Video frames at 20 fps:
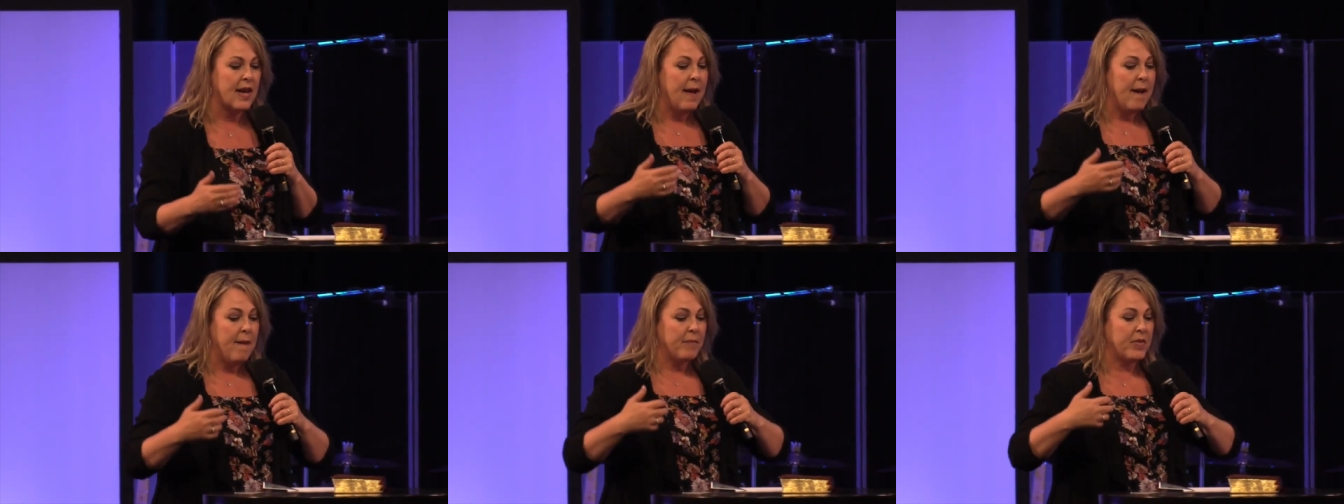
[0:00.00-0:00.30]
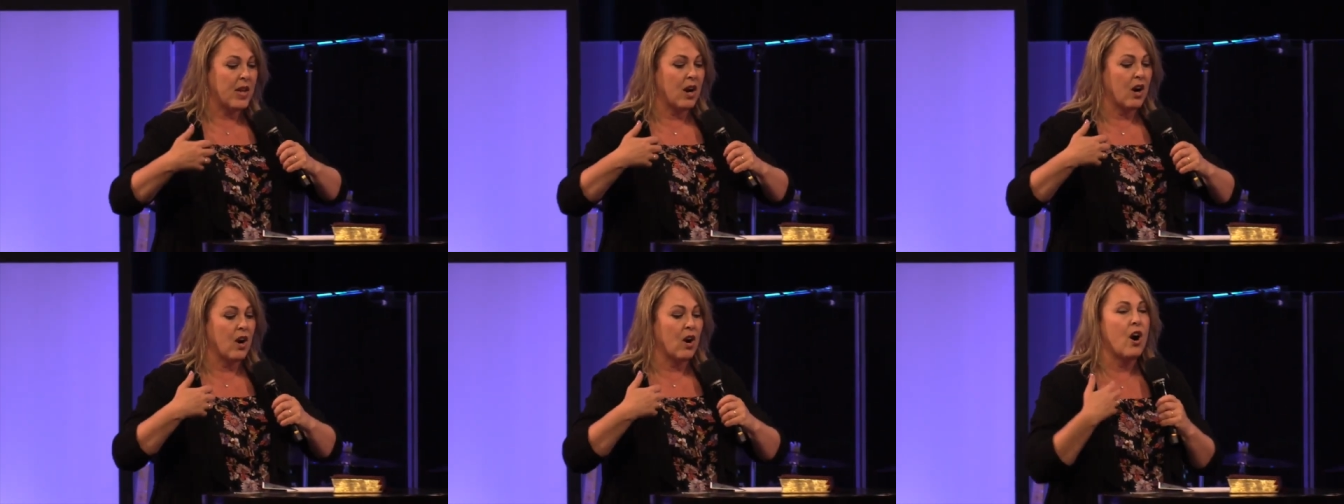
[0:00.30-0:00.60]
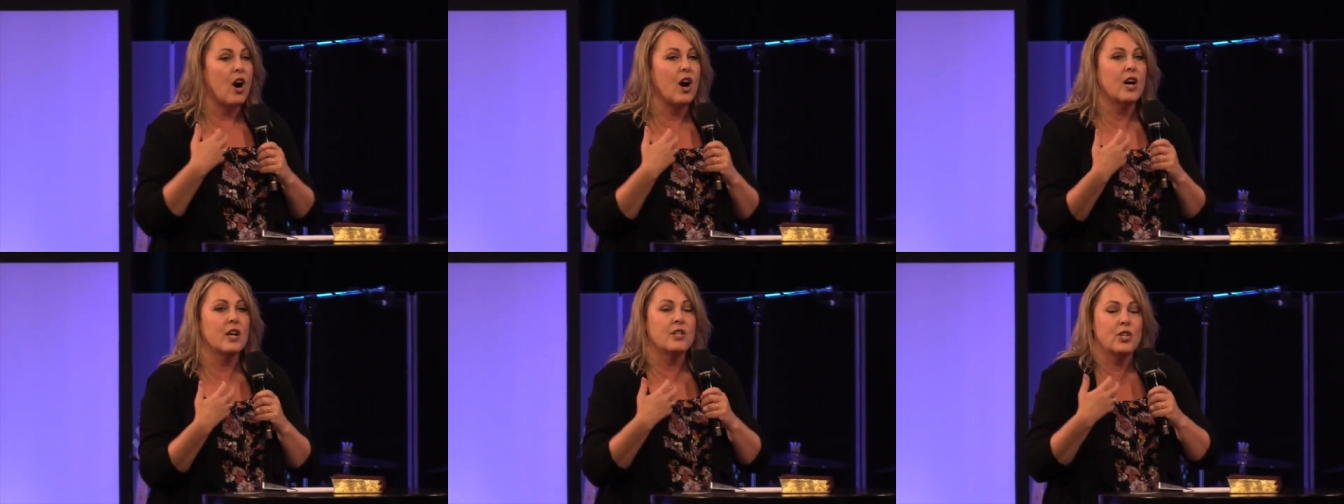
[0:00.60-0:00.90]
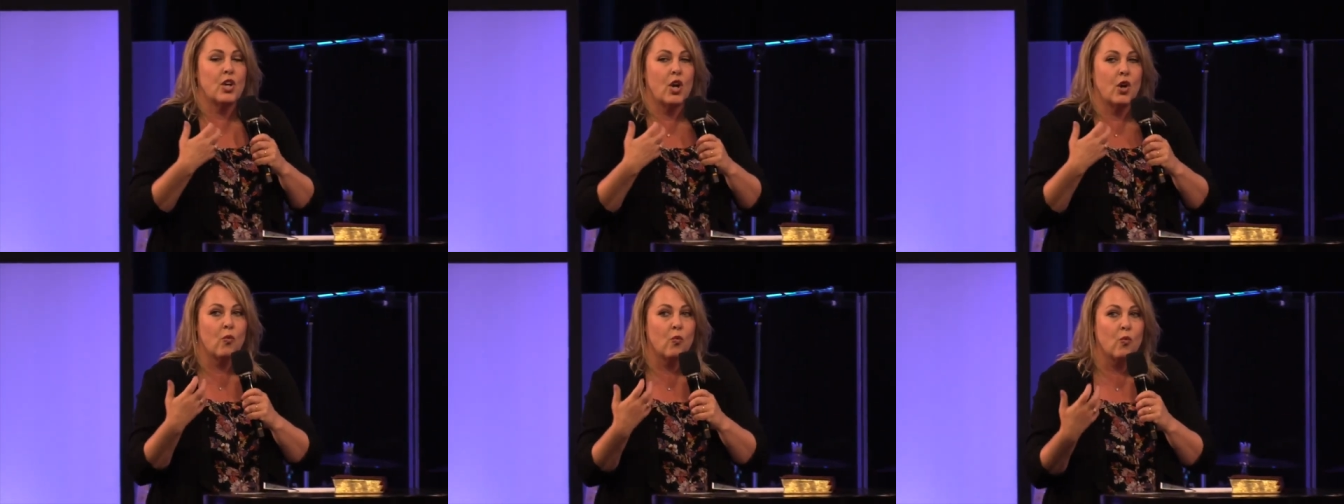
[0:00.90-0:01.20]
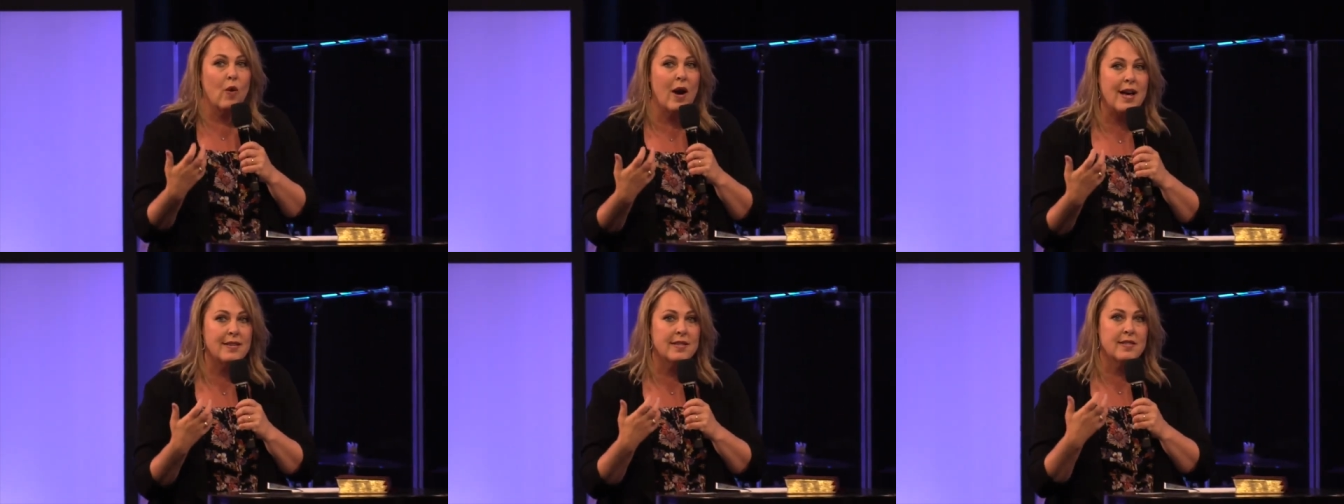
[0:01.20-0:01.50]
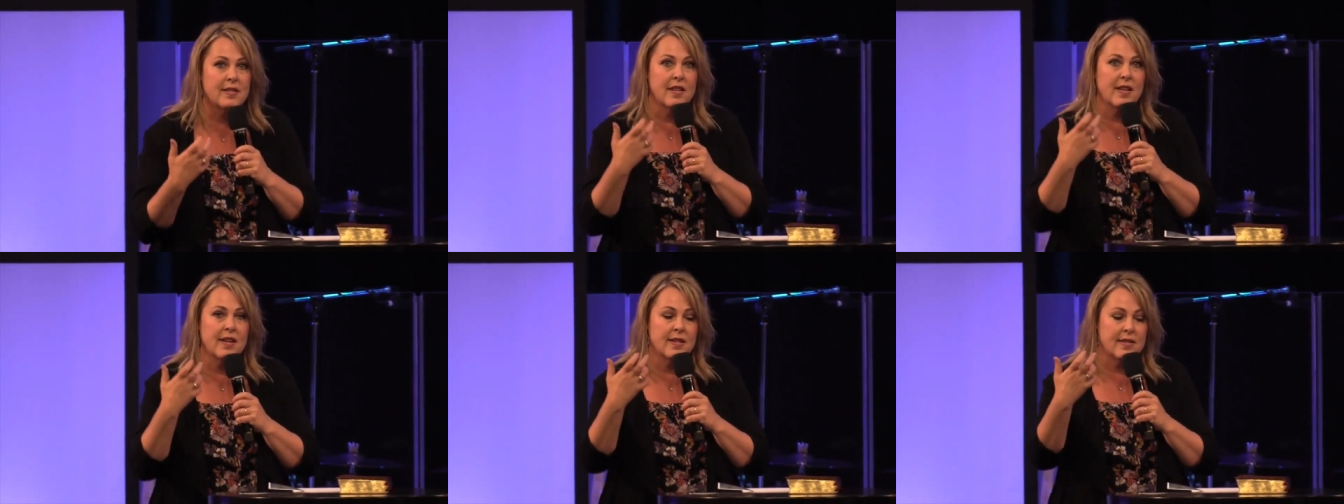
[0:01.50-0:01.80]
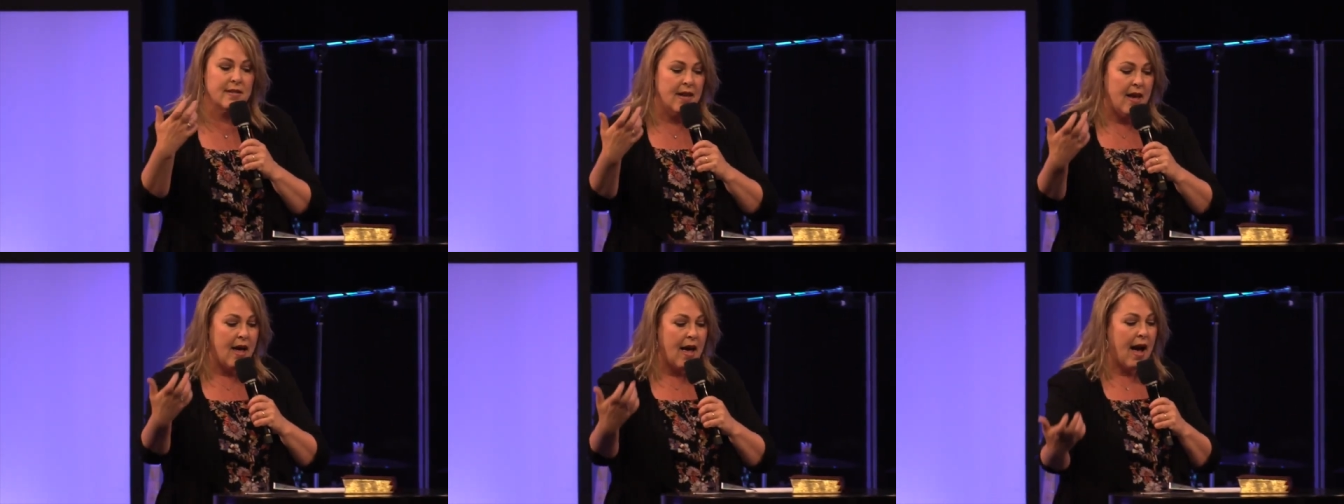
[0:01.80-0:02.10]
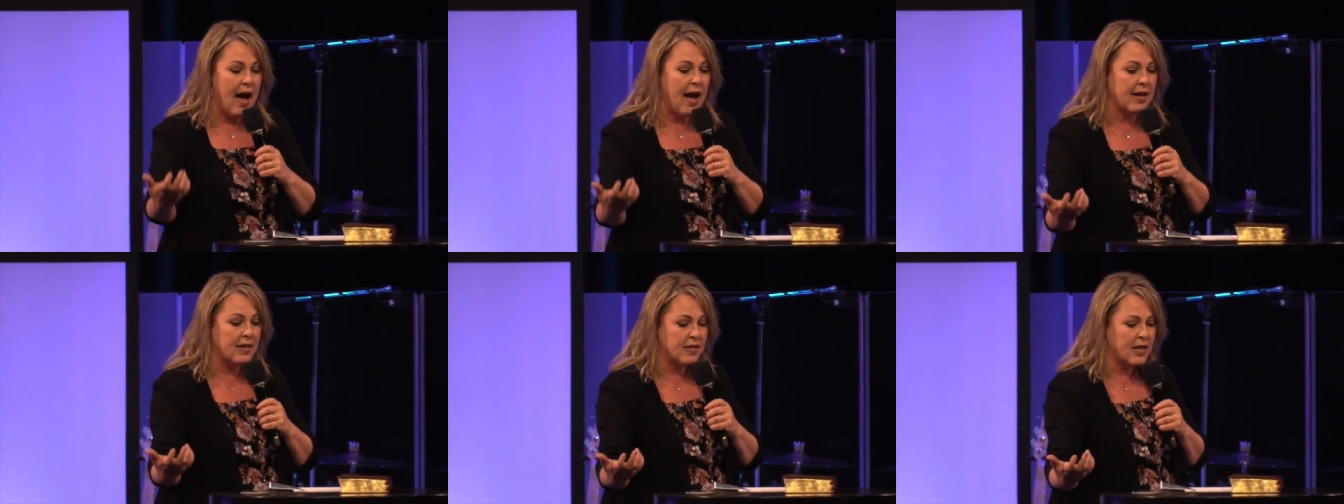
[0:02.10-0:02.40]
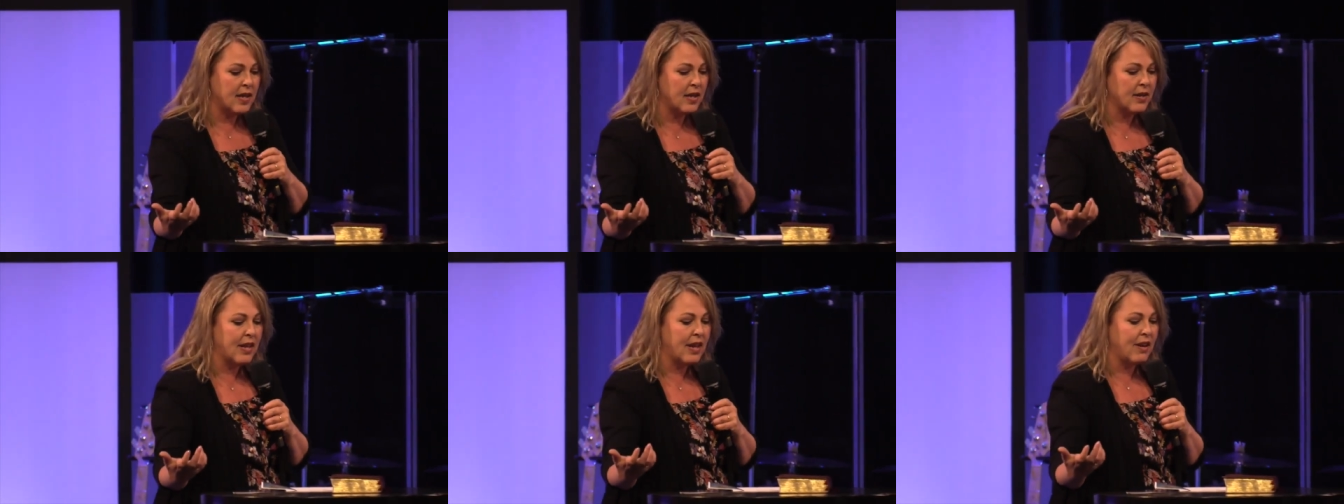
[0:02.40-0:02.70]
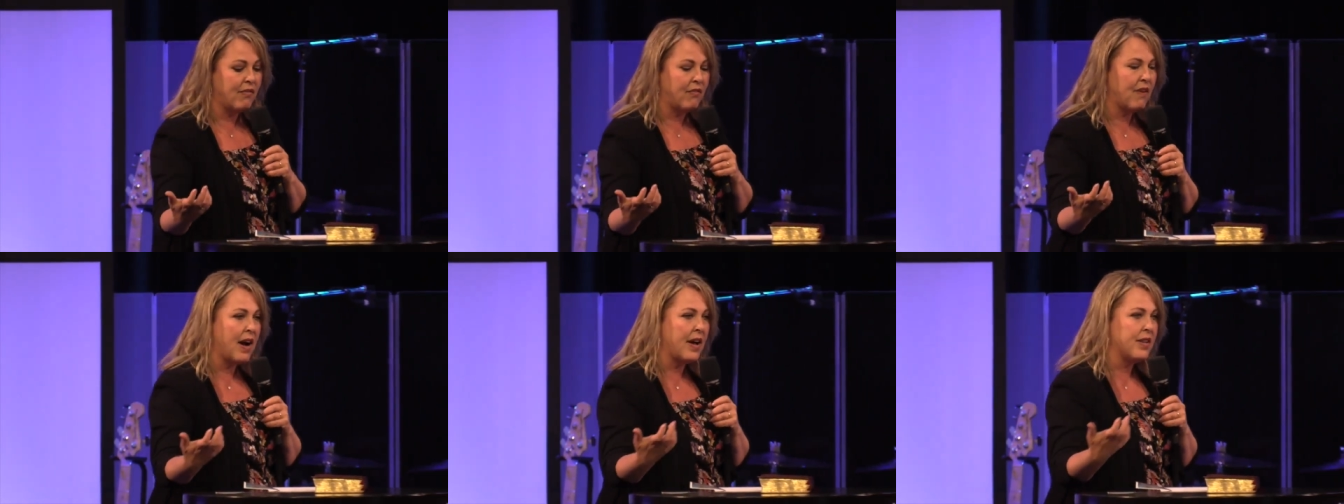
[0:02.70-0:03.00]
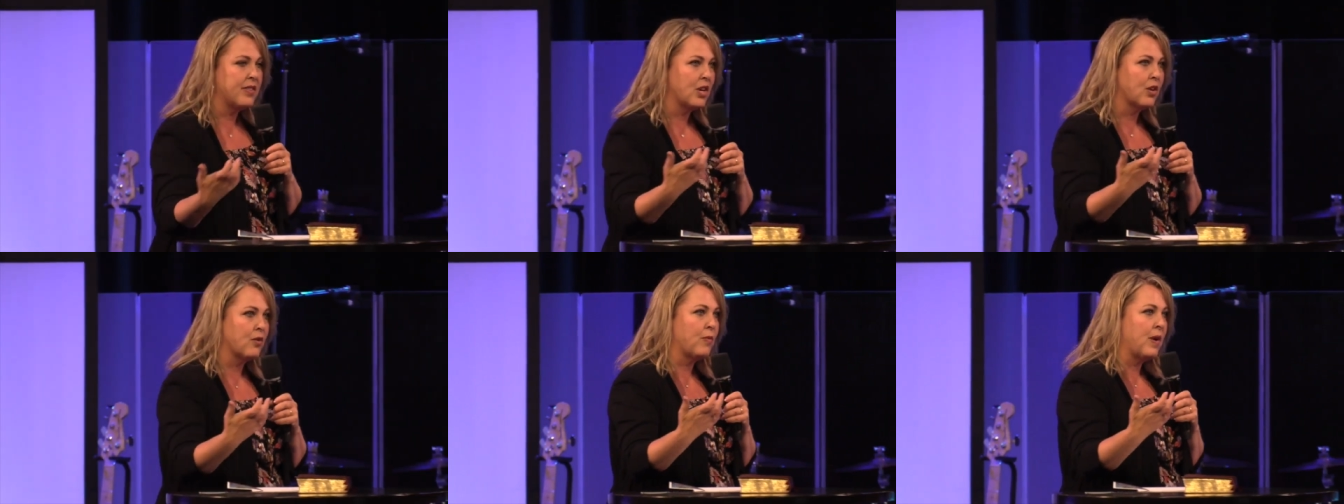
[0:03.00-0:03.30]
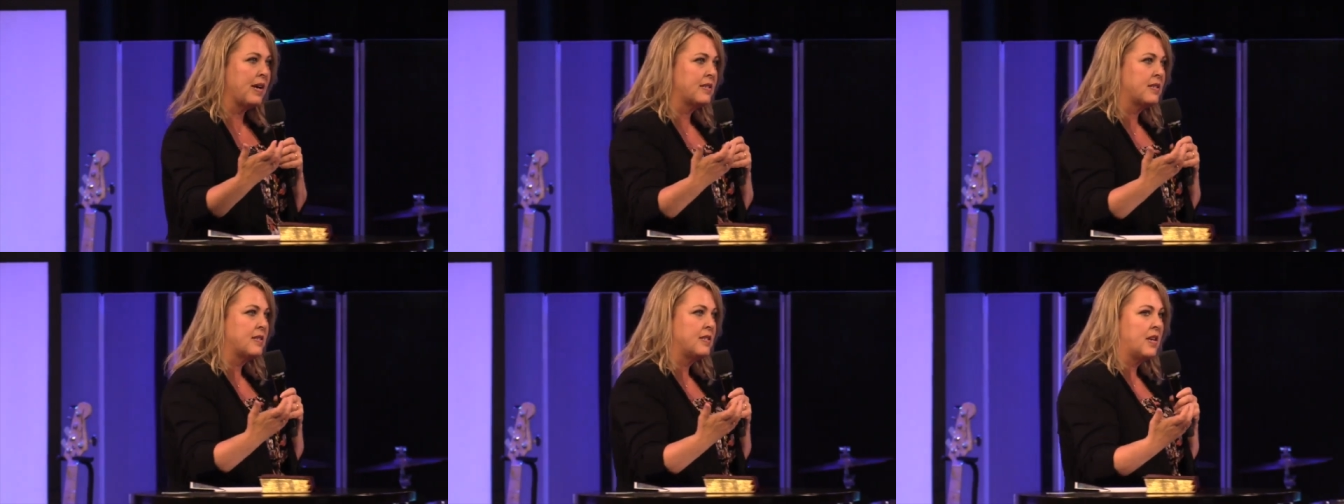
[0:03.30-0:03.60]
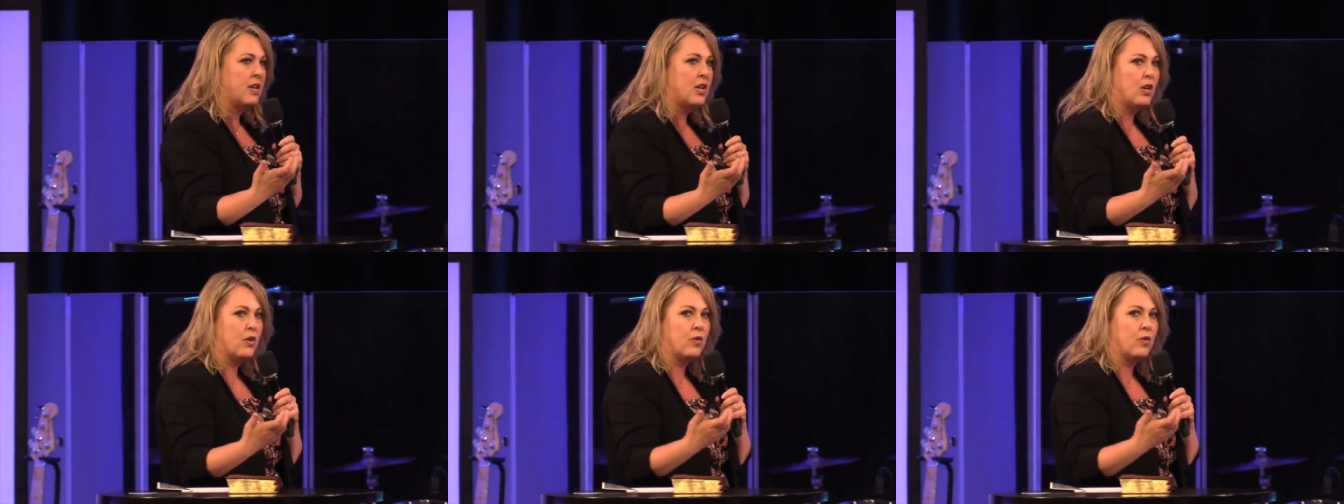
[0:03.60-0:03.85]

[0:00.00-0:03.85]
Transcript: that our hearts are restless until they find their rest in you.